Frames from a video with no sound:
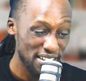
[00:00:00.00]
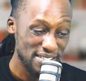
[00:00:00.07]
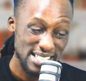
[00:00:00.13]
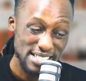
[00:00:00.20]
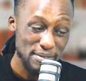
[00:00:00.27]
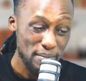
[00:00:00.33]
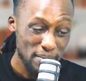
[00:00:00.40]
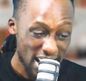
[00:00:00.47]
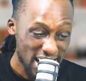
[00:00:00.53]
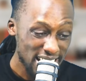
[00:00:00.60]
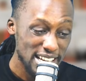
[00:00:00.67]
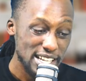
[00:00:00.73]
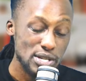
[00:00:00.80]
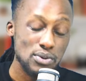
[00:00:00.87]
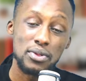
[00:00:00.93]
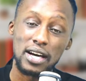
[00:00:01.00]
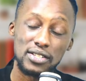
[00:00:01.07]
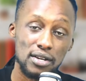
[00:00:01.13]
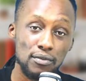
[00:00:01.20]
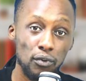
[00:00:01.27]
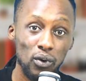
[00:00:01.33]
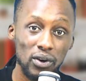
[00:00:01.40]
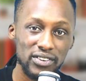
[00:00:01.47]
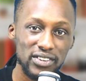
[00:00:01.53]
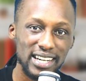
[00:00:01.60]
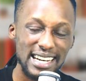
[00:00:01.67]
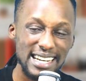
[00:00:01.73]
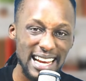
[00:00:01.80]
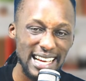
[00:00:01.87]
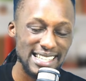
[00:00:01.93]
It's making
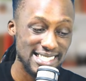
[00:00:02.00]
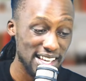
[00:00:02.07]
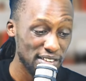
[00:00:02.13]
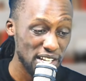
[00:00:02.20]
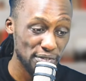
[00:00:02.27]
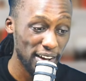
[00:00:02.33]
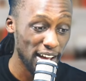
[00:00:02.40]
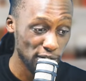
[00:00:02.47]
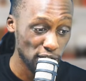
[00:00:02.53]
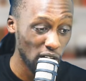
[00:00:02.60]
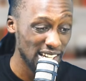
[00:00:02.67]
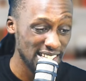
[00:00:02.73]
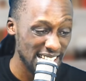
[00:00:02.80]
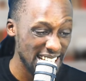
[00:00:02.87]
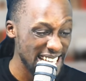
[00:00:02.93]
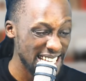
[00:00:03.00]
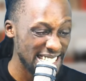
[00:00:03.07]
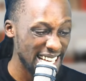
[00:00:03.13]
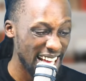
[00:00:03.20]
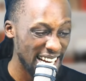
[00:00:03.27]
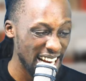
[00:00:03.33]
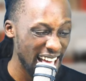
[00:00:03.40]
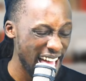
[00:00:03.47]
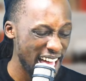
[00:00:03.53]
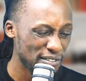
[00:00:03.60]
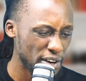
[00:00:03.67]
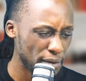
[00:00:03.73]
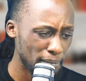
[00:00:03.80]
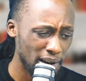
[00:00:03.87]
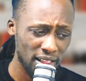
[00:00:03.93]
$2,475 each and
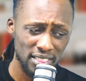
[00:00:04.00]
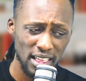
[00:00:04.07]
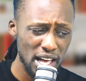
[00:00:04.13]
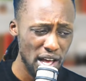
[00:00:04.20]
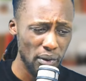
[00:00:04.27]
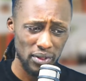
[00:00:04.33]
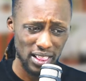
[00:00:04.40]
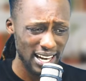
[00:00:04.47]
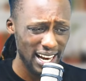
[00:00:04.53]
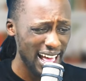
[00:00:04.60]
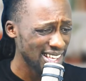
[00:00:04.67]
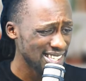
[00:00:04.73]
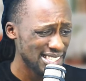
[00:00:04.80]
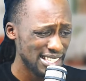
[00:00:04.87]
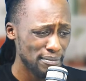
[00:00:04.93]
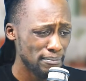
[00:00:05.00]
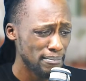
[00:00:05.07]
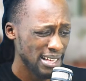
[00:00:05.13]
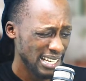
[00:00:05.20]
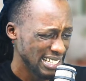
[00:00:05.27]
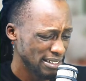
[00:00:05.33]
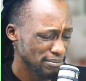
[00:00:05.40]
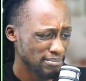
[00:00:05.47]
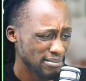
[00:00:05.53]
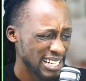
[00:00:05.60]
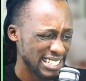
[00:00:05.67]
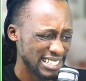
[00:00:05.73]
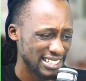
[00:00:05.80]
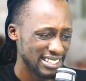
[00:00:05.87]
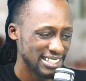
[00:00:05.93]
every month, with an
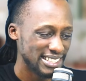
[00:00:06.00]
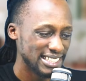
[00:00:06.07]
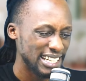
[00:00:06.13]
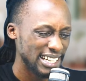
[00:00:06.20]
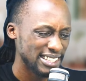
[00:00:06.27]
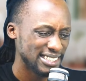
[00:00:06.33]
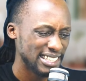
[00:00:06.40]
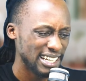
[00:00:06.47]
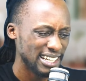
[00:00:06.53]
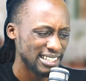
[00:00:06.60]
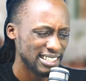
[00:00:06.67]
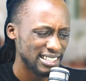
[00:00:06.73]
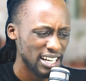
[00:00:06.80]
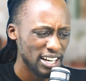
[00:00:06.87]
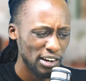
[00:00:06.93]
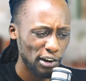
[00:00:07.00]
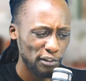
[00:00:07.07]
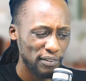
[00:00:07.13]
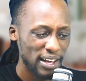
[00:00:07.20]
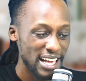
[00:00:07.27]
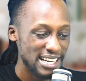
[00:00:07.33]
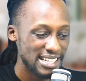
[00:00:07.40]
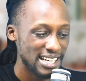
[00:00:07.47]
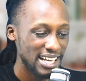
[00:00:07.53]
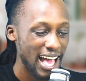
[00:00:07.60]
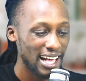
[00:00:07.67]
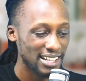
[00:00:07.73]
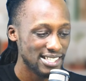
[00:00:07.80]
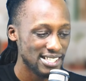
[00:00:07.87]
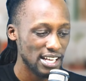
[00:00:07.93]
estimated sales of 80
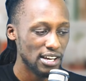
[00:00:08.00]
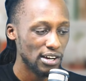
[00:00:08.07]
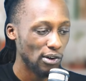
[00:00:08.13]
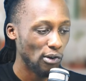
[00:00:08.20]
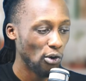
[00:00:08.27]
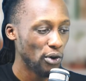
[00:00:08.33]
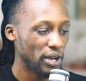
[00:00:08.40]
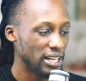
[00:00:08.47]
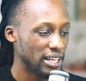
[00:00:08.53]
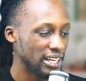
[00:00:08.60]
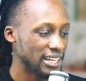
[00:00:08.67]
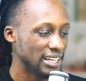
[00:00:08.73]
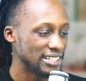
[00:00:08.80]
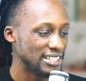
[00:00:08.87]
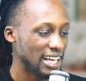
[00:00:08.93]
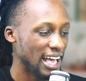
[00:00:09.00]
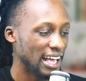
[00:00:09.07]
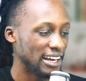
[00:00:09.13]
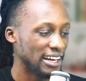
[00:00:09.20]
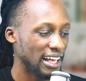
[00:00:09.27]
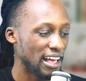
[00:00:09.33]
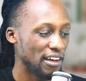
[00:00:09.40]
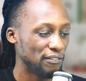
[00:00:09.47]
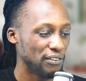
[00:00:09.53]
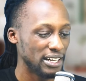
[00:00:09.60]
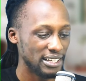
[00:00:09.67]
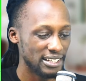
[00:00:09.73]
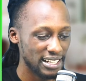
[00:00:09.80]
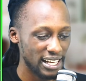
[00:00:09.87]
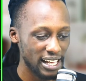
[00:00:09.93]
hats going each and every
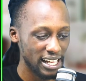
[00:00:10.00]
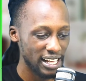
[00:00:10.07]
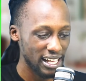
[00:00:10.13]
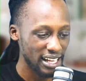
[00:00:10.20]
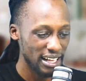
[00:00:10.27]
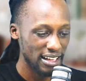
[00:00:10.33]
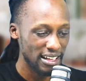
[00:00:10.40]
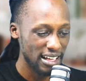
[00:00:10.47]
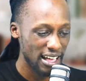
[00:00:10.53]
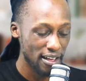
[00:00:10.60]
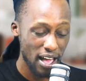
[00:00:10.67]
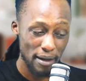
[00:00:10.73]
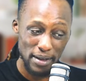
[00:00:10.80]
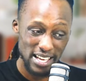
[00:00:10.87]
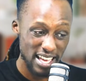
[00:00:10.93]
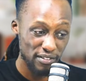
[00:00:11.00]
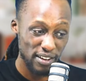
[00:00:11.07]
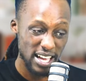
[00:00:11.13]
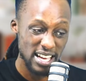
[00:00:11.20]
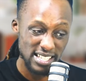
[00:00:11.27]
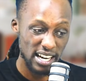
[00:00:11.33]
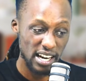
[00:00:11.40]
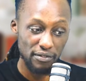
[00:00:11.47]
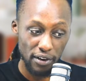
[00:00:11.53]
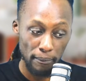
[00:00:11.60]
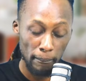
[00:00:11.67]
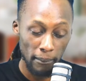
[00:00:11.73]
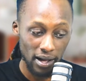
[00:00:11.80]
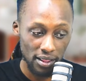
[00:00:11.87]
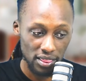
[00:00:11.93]
day. I mean, even each and every
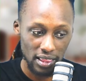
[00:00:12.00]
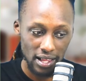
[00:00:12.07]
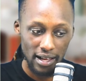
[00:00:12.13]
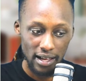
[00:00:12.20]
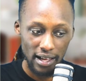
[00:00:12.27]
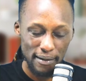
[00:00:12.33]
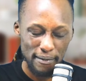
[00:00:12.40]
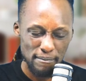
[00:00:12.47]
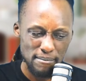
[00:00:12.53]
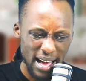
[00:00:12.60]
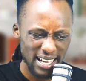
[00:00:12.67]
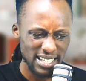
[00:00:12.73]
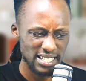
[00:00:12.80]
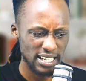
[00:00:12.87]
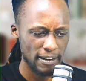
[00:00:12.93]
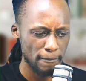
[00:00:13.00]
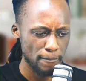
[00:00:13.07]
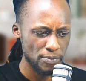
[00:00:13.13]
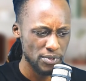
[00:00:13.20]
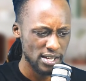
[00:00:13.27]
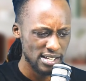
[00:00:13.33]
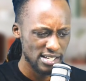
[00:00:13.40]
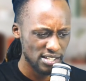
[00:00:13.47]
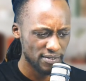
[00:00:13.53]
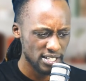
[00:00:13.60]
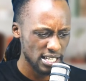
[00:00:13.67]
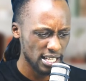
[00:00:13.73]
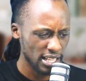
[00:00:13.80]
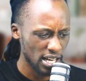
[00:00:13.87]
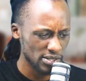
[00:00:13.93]
month. Imagine
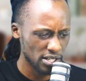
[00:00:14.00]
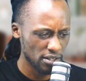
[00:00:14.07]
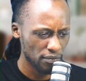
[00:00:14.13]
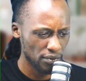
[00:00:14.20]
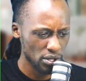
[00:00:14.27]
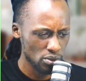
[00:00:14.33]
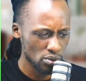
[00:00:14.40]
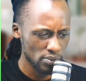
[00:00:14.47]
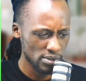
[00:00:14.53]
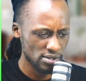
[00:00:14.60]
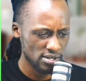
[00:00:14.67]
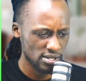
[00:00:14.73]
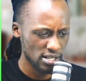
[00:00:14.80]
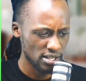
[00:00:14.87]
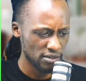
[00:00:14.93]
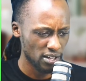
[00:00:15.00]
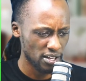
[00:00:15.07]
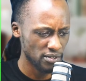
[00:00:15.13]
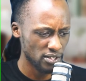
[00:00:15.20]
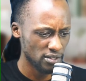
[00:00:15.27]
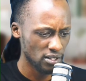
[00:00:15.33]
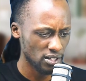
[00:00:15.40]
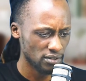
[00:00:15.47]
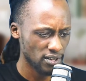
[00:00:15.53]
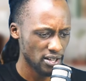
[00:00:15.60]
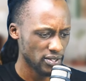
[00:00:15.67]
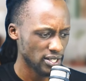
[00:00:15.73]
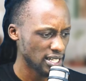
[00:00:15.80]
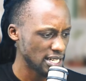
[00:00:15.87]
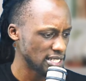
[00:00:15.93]
17,000 views,
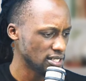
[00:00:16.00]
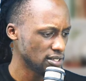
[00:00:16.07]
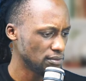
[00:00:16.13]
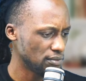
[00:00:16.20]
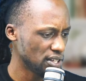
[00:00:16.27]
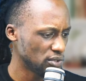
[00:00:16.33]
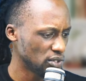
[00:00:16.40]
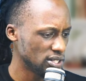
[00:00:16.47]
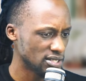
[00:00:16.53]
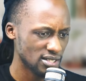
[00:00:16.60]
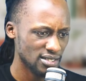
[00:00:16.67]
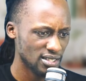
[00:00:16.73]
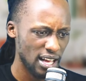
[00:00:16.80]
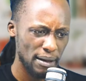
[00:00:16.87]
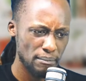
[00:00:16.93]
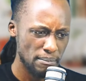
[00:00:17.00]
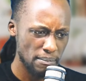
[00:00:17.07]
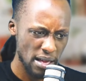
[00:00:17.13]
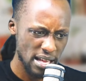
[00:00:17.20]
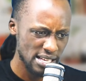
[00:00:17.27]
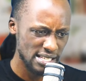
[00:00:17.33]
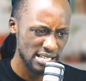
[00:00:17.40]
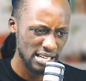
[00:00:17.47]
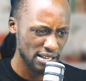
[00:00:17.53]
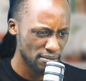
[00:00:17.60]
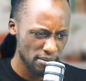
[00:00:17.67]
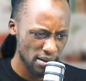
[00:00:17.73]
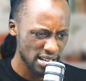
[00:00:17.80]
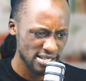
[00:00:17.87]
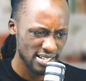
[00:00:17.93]
519 favorites. Amazing.
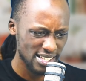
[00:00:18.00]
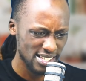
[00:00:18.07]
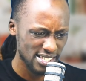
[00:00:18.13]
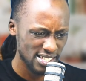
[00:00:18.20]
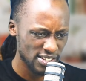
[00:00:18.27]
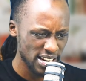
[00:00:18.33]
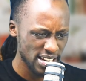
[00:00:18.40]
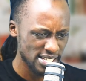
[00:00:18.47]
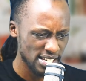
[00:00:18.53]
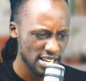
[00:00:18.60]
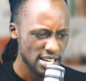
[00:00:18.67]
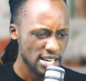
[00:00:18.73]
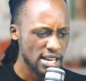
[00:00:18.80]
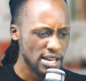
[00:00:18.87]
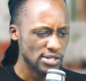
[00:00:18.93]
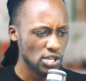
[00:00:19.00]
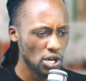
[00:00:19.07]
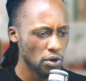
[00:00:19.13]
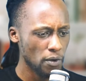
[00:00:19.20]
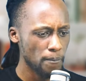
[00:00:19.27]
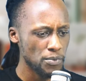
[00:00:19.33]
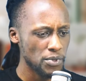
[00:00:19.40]
This is crazy. So